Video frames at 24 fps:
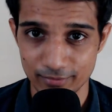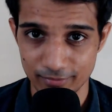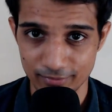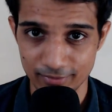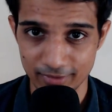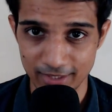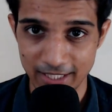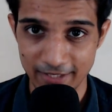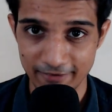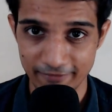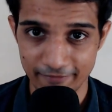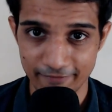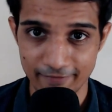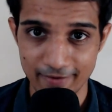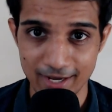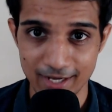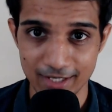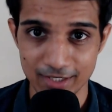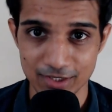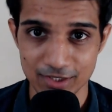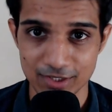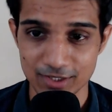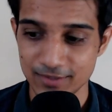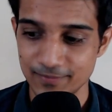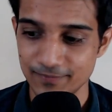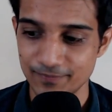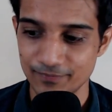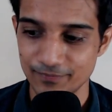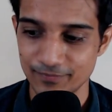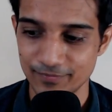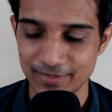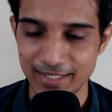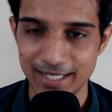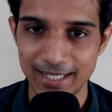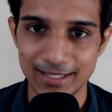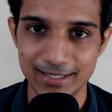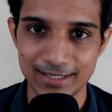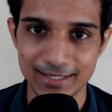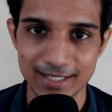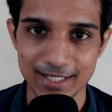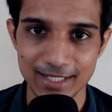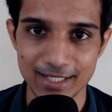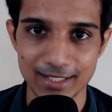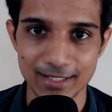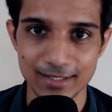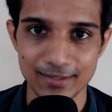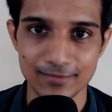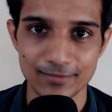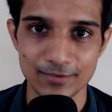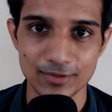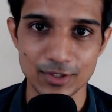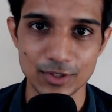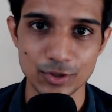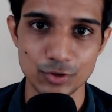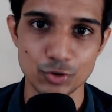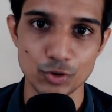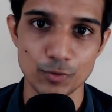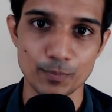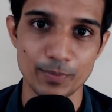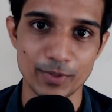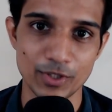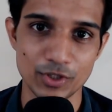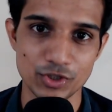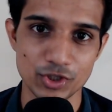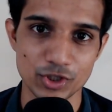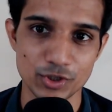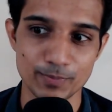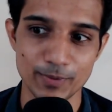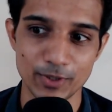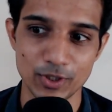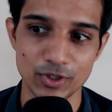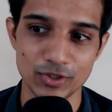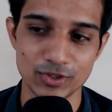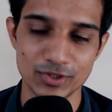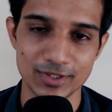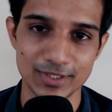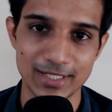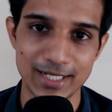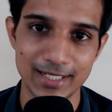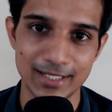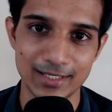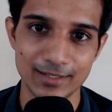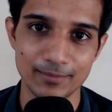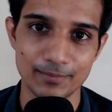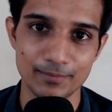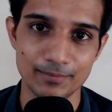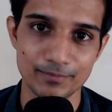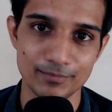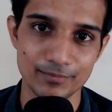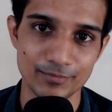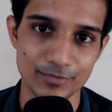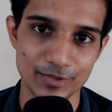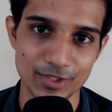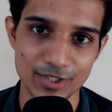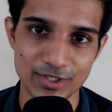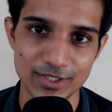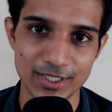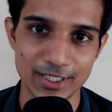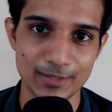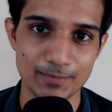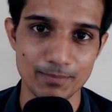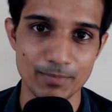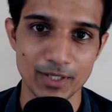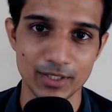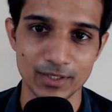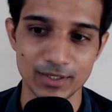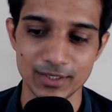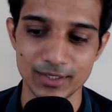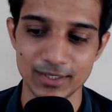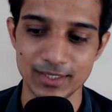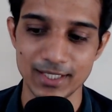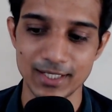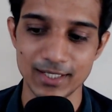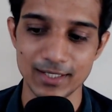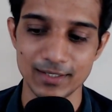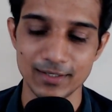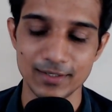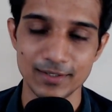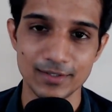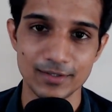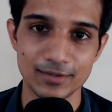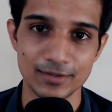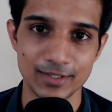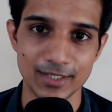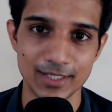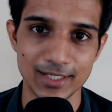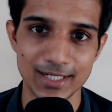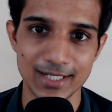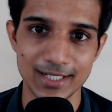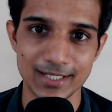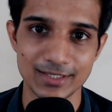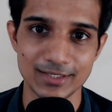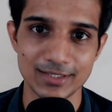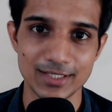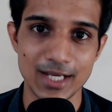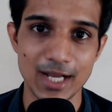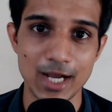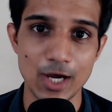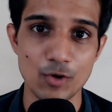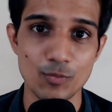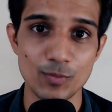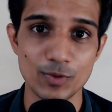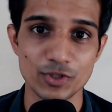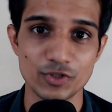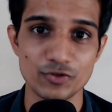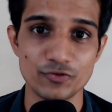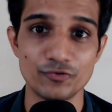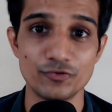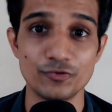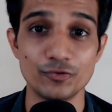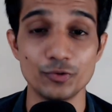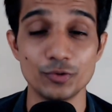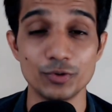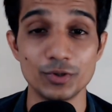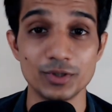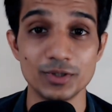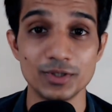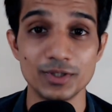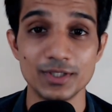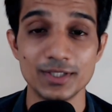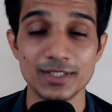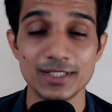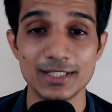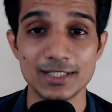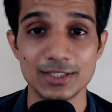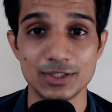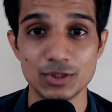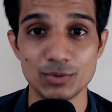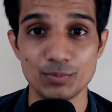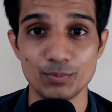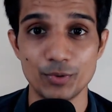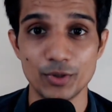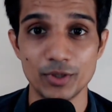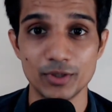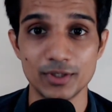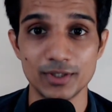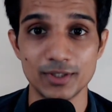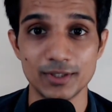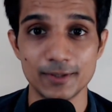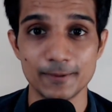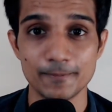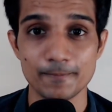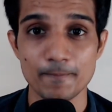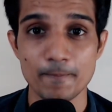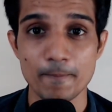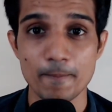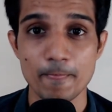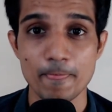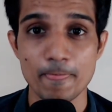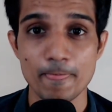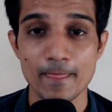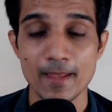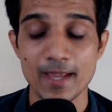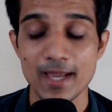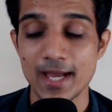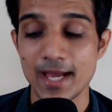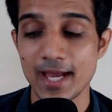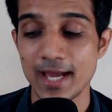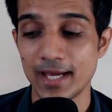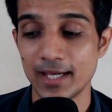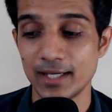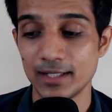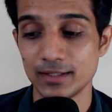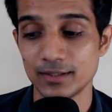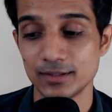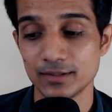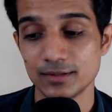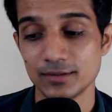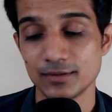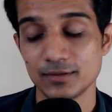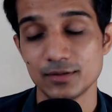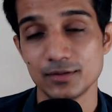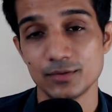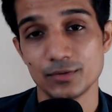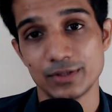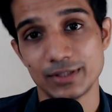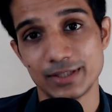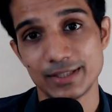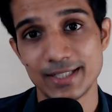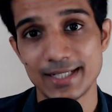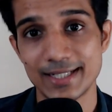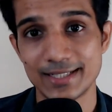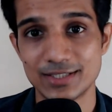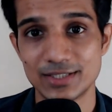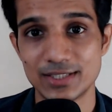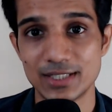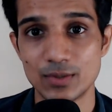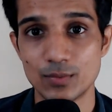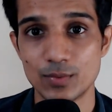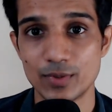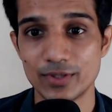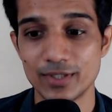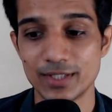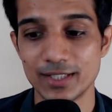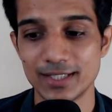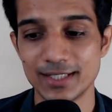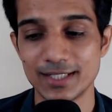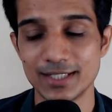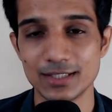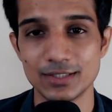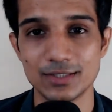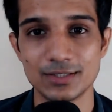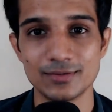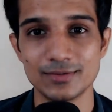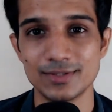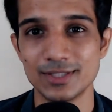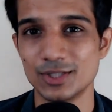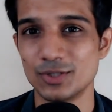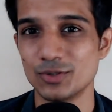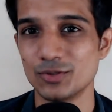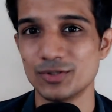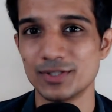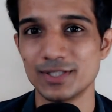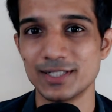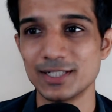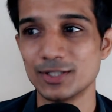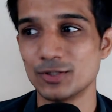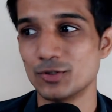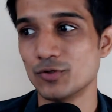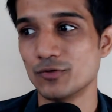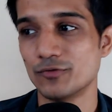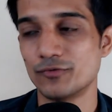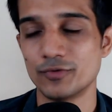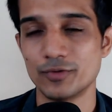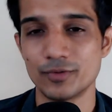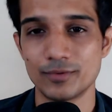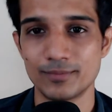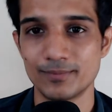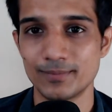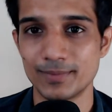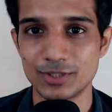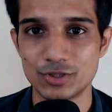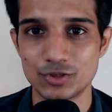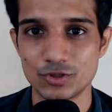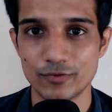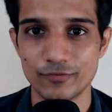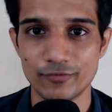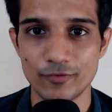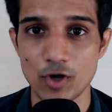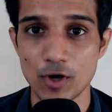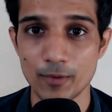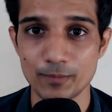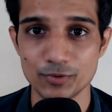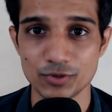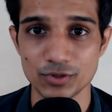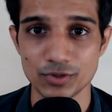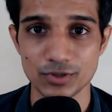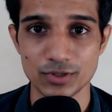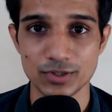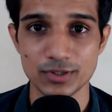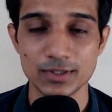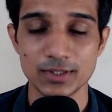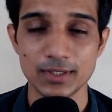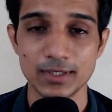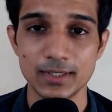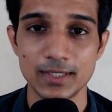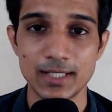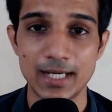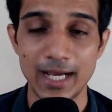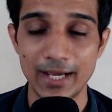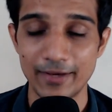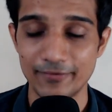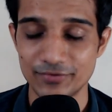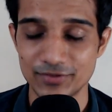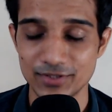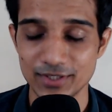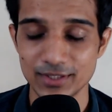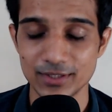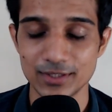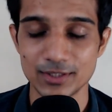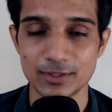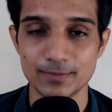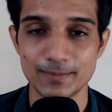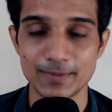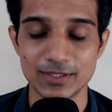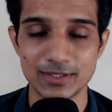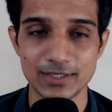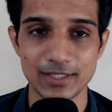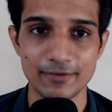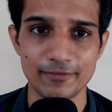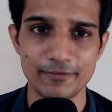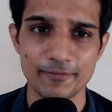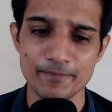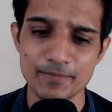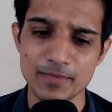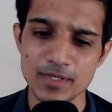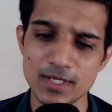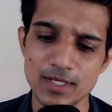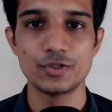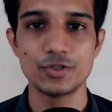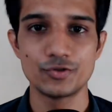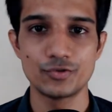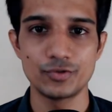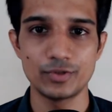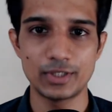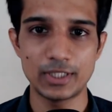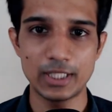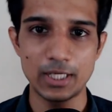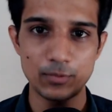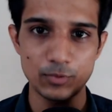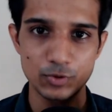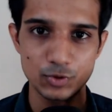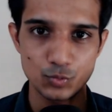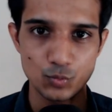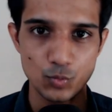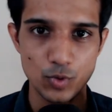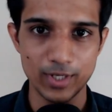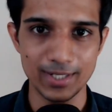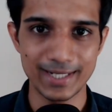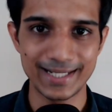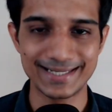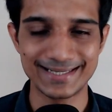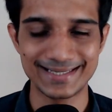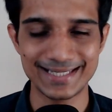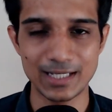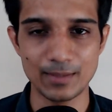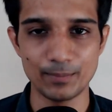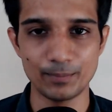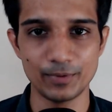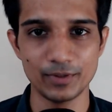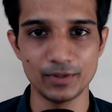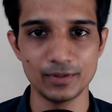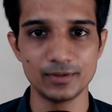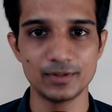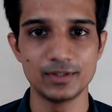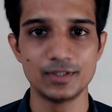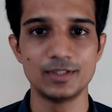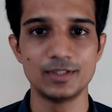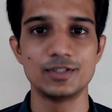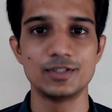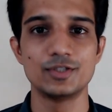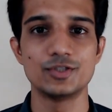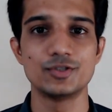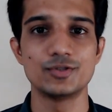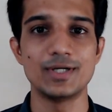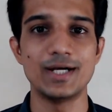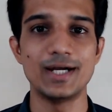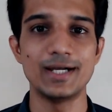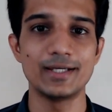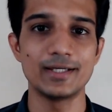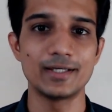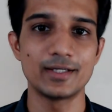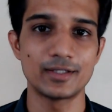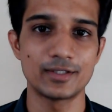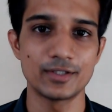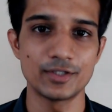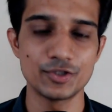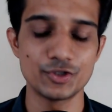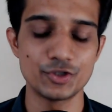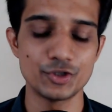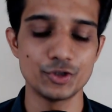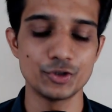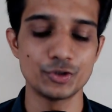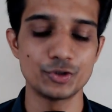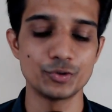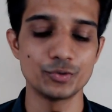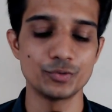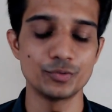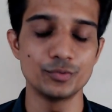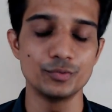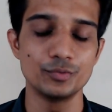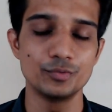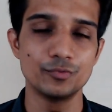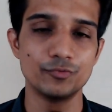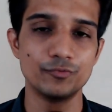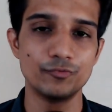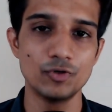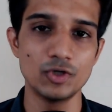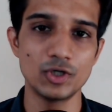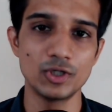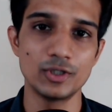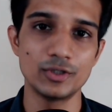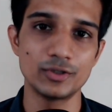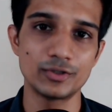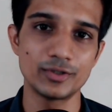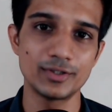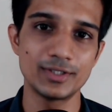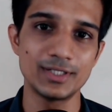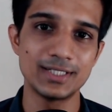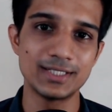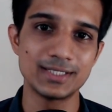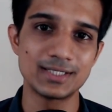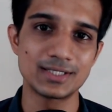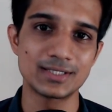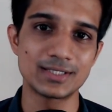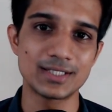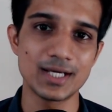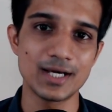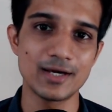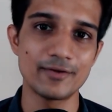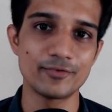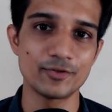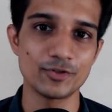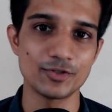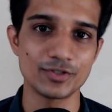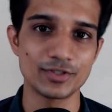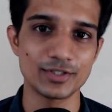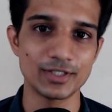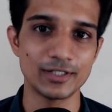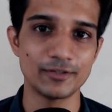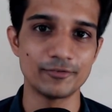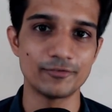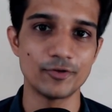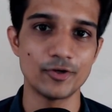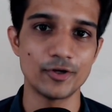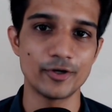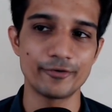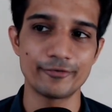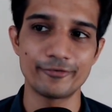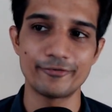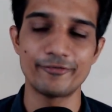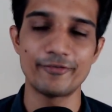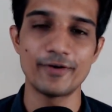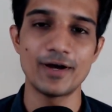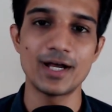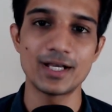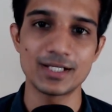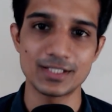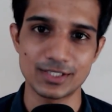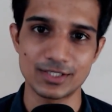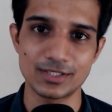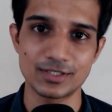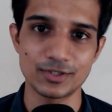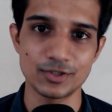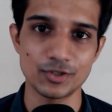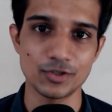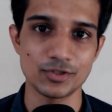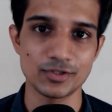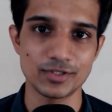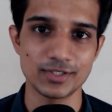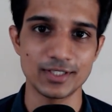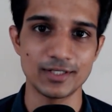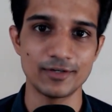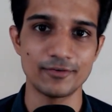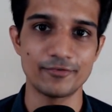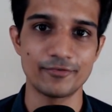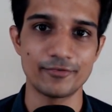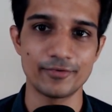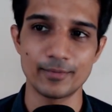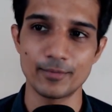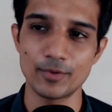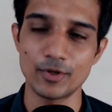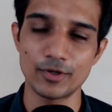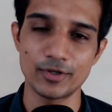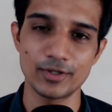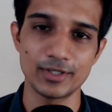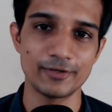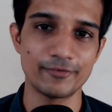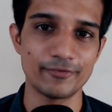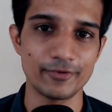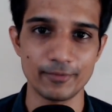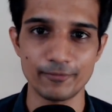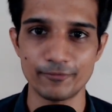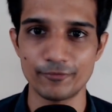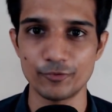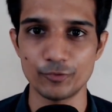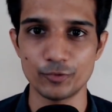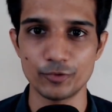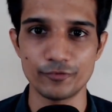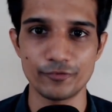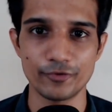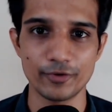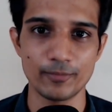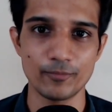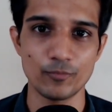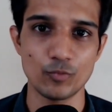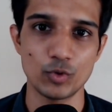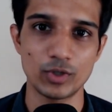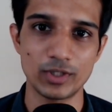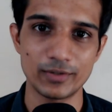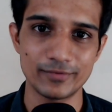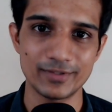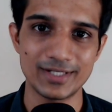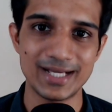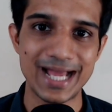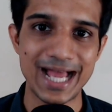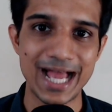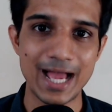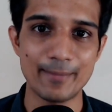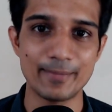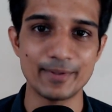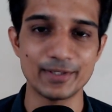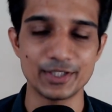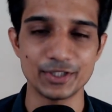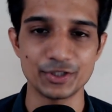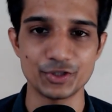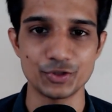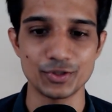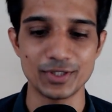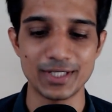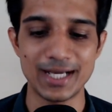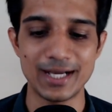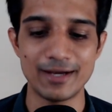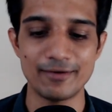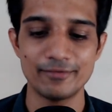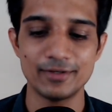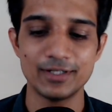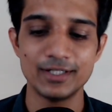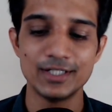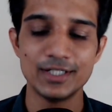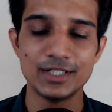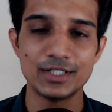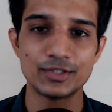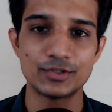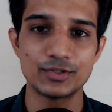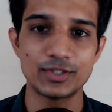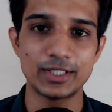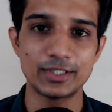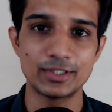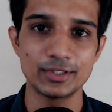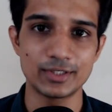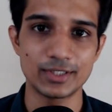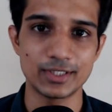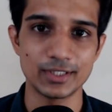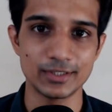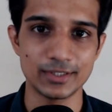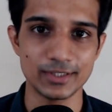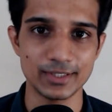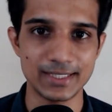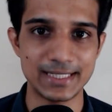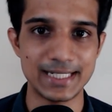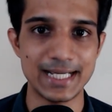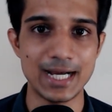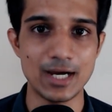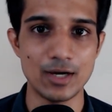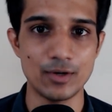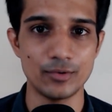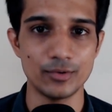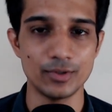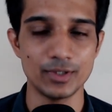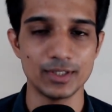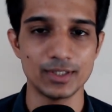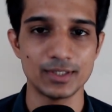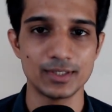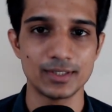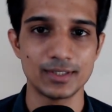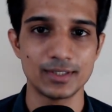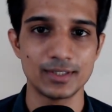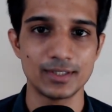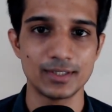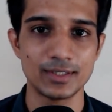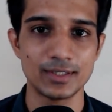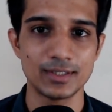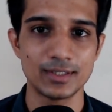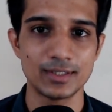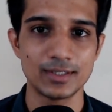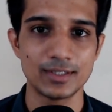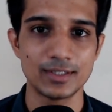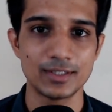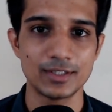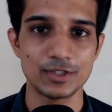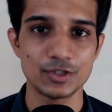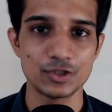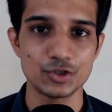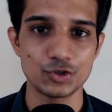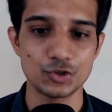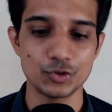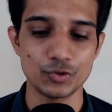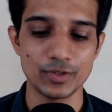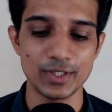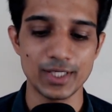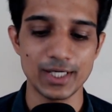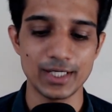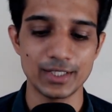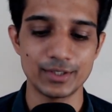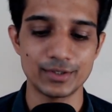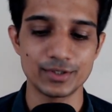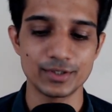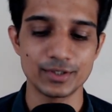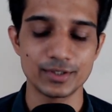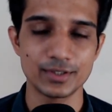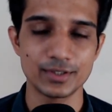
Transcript: they fast, that day is so precious because it's like a reset button. They realize how much food is important, and the next day when they eat, they don't really go for much of options. I've seen this myself. So that was one example. I encourage you to voluntarily starve yourself or fast yourself, not only from food, from whatever habit that you have. Try to cut it down so that